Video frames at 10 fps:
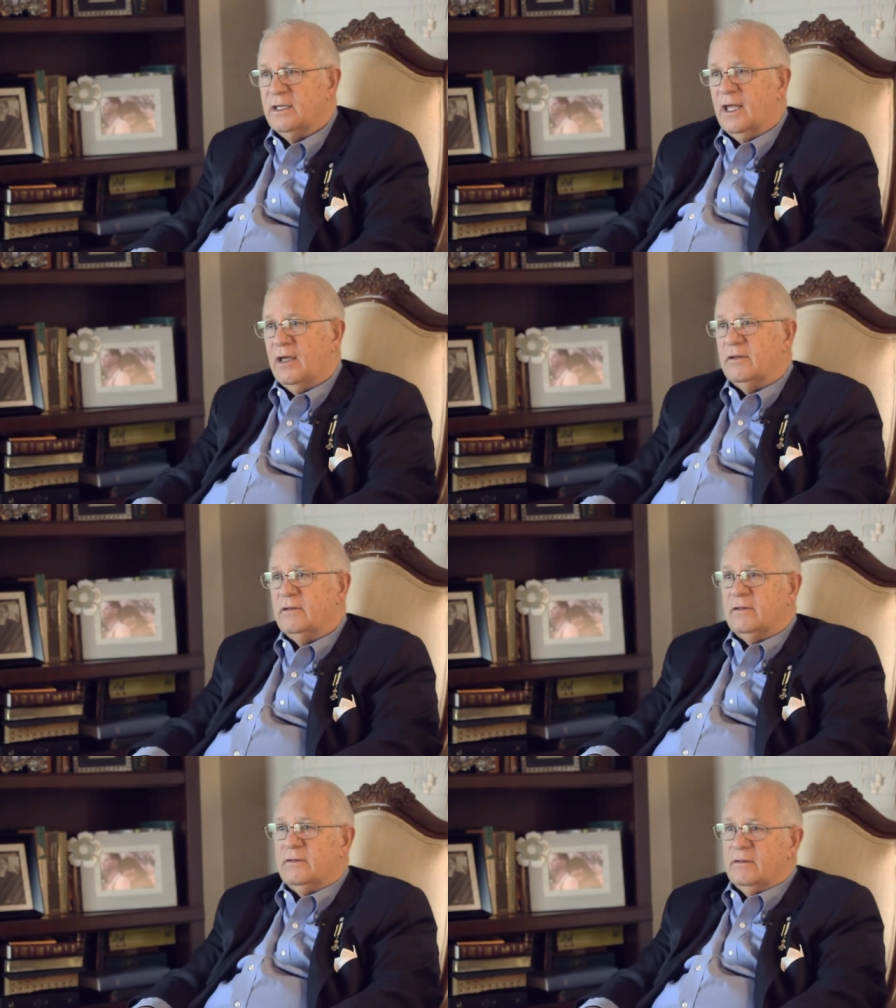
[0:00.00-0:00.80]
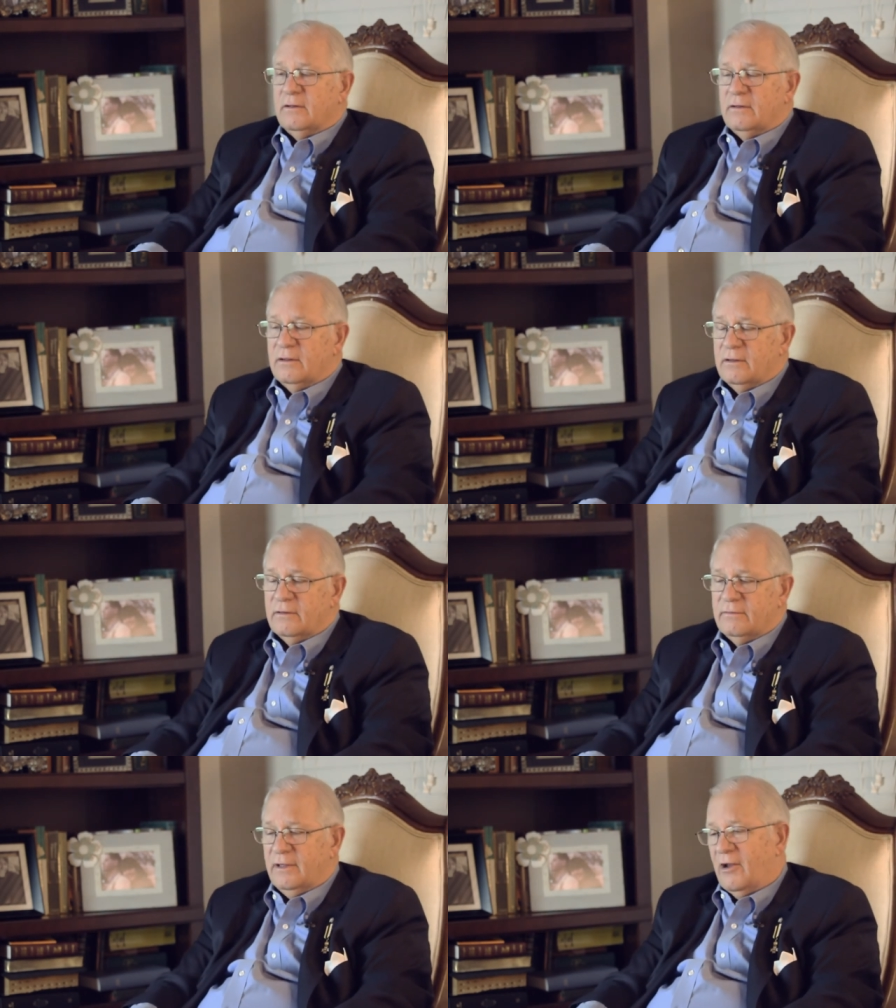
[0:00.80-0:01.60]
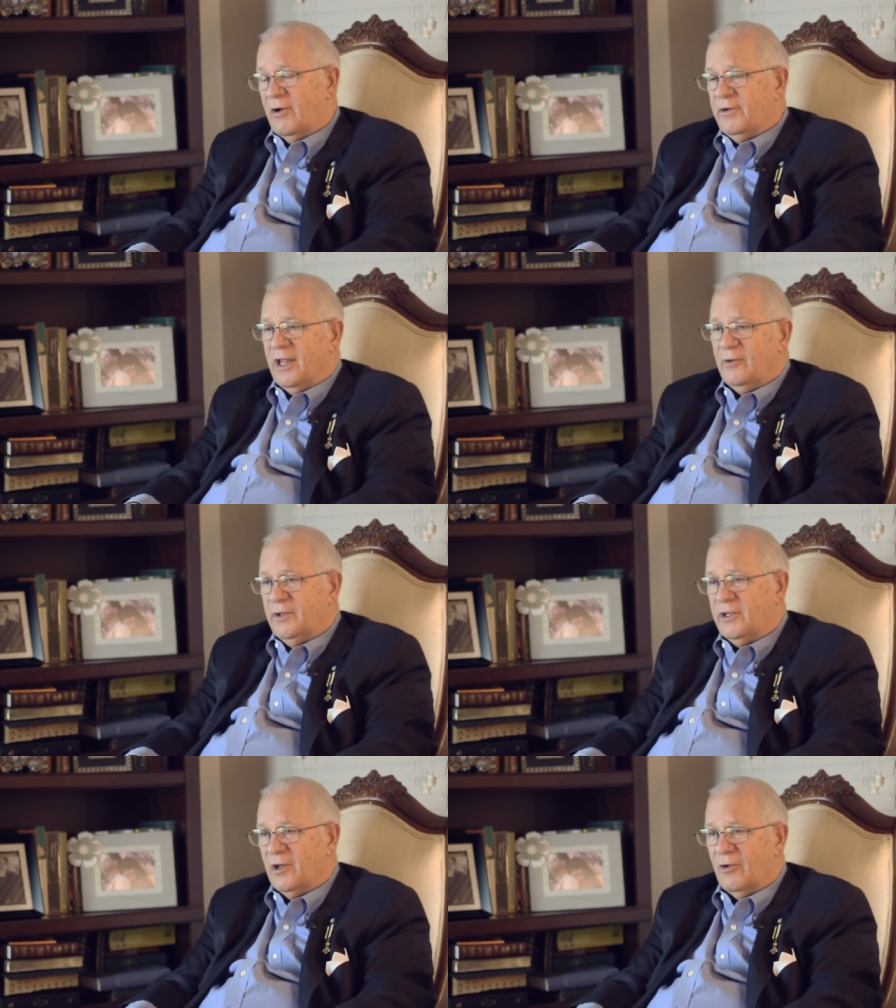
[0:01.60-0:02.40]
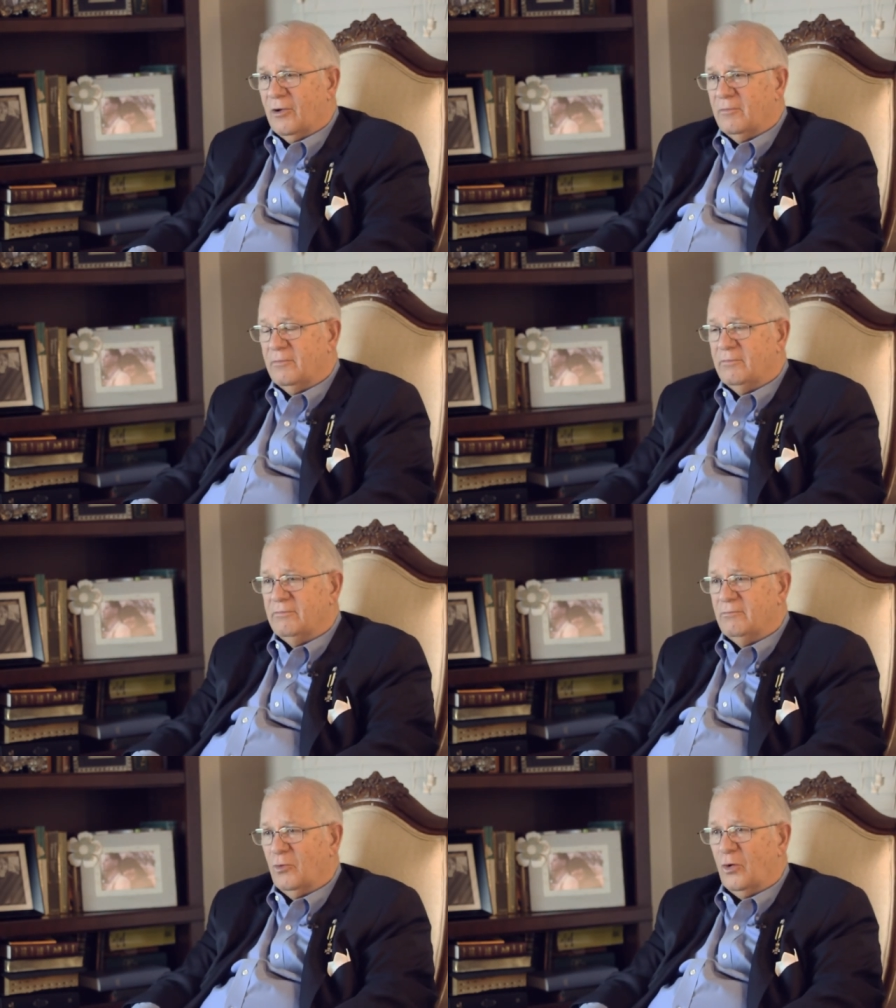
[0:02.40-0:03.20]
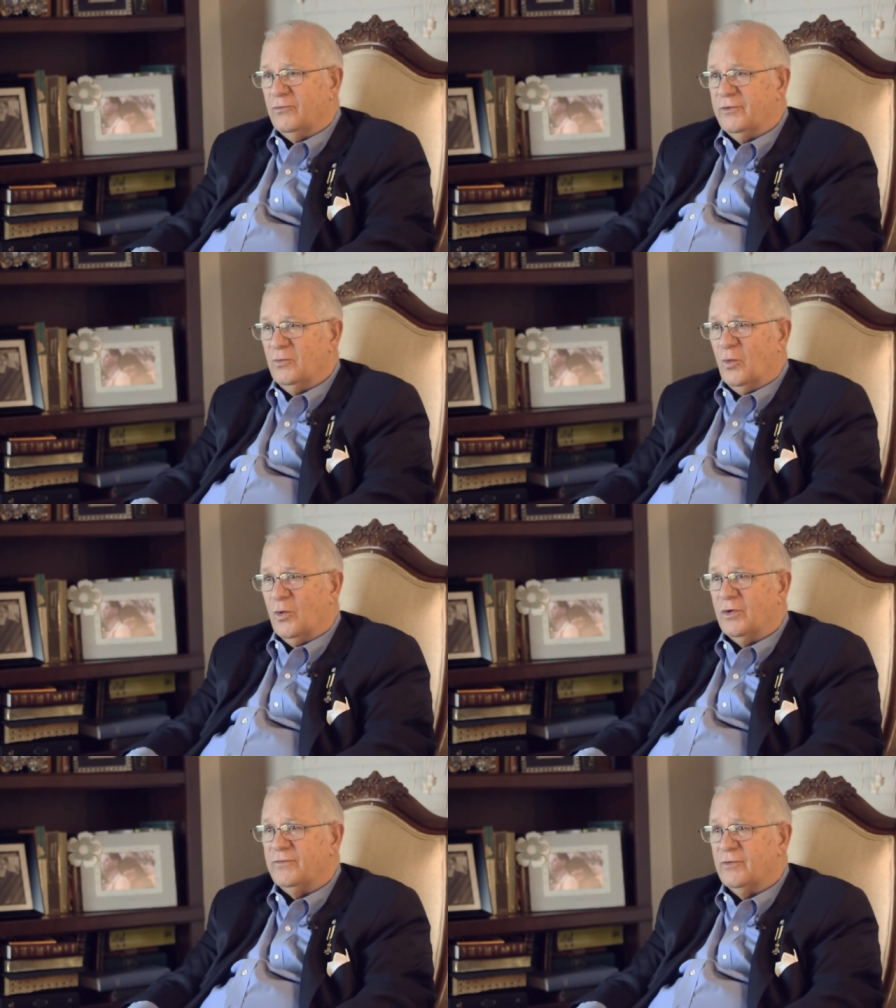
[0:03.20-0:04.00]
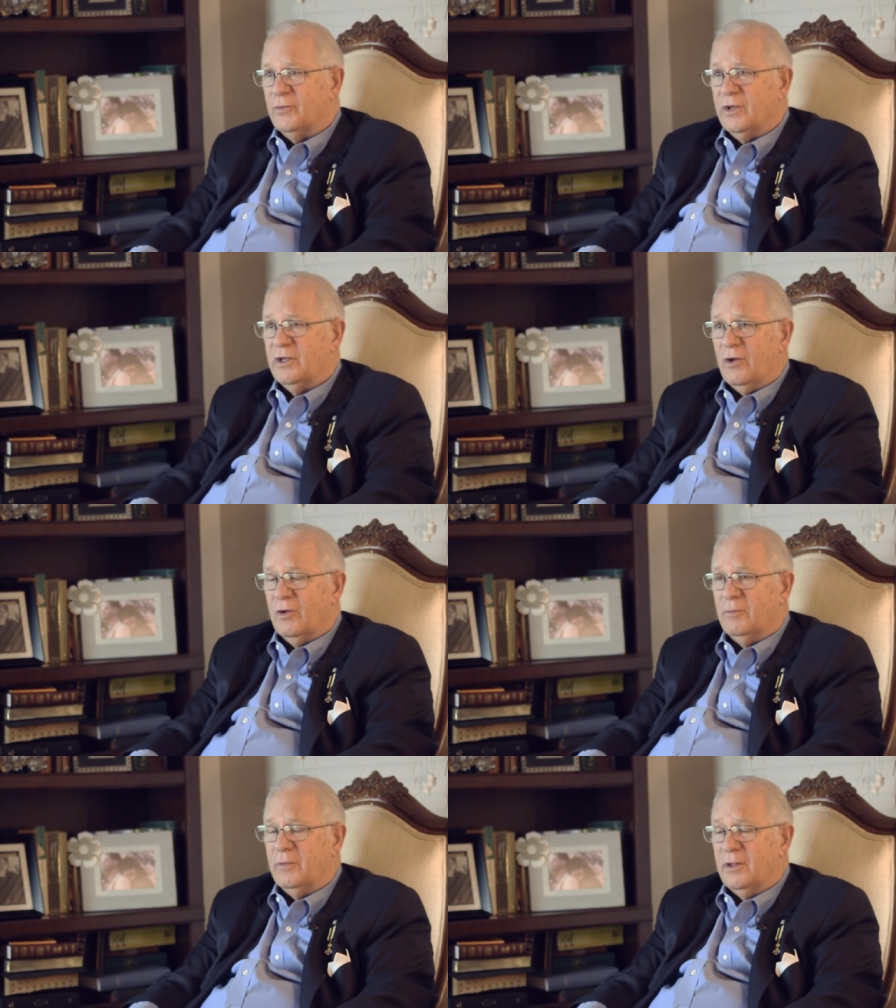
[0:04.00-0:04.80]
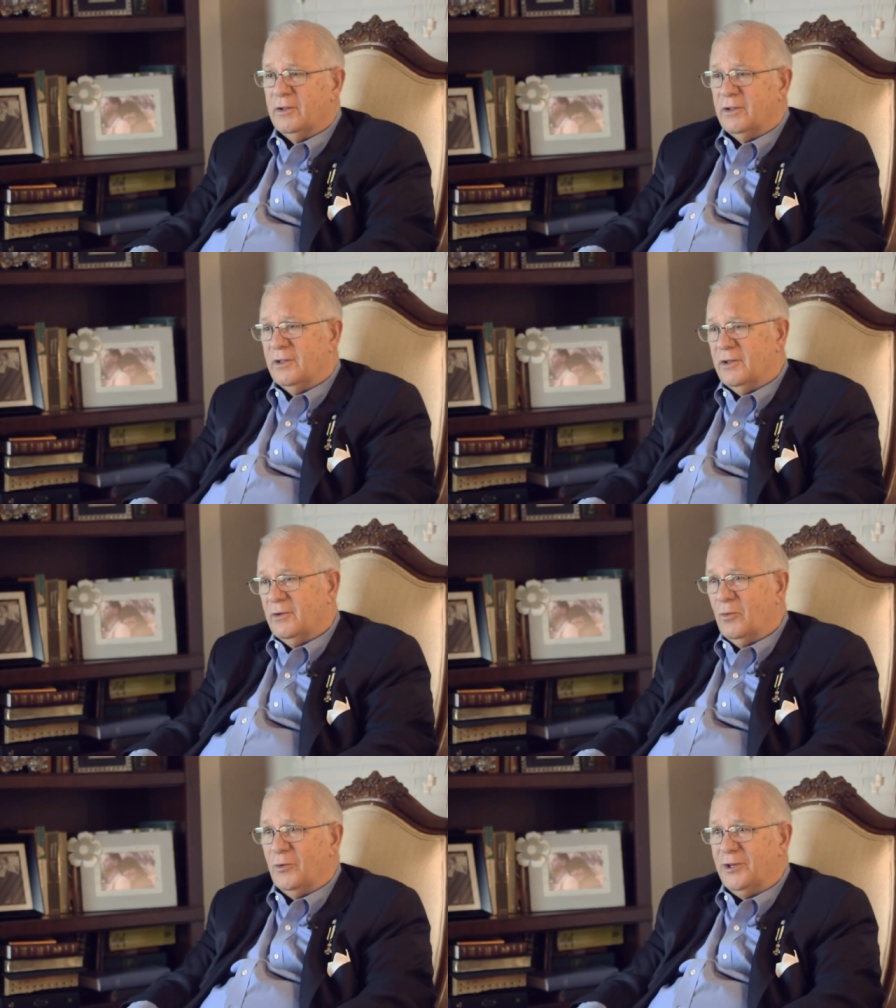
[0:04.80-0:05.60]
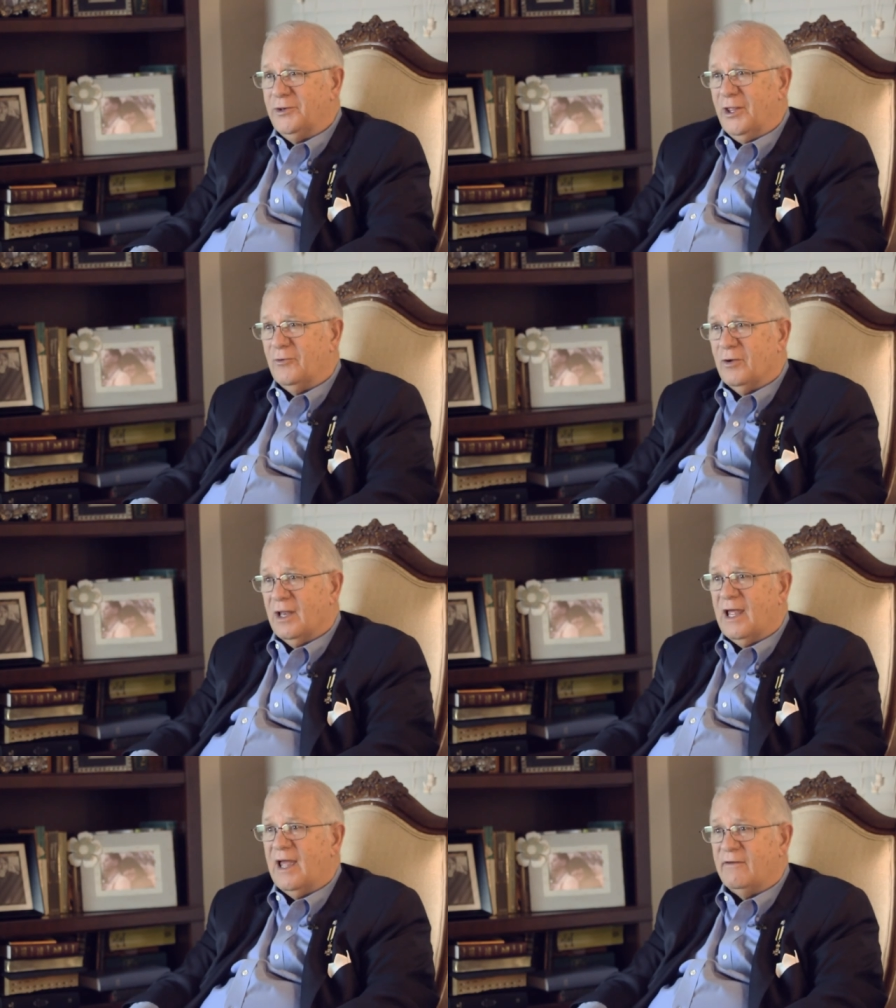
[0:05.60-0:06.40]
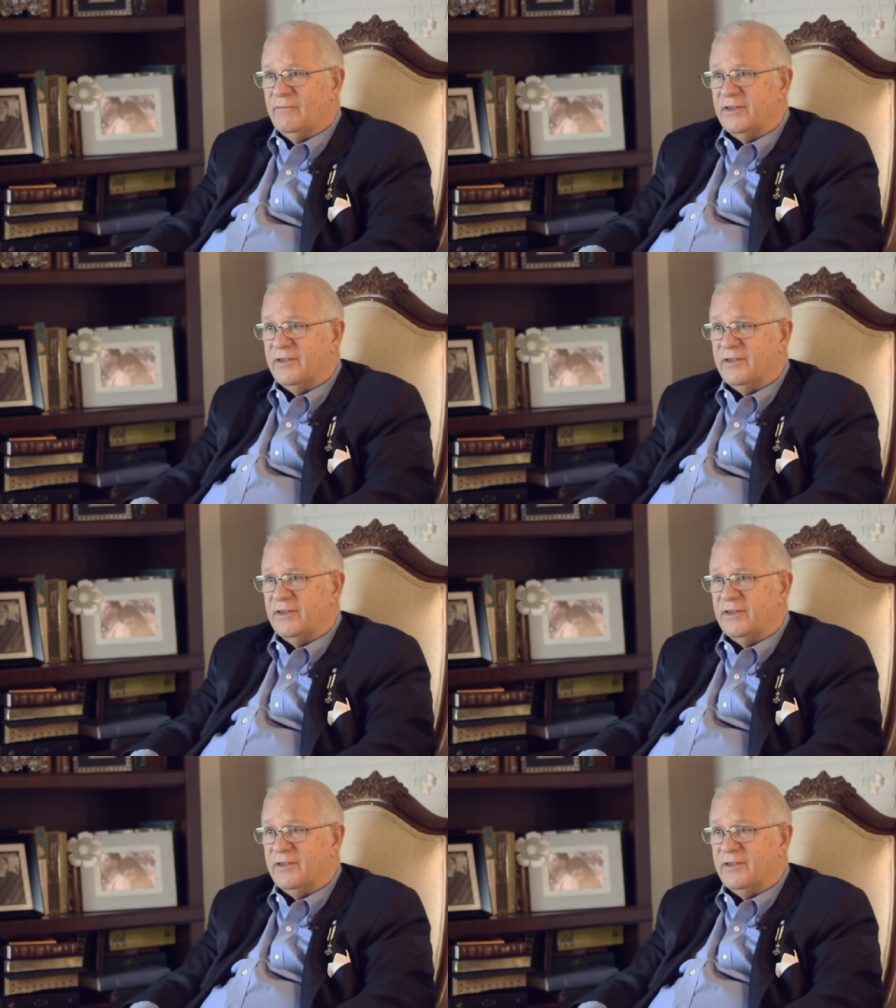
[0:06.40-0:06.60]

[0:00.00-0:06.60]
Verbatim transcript: Now, in our day, we call them wants and warrants, or we call them wanted dead or alive.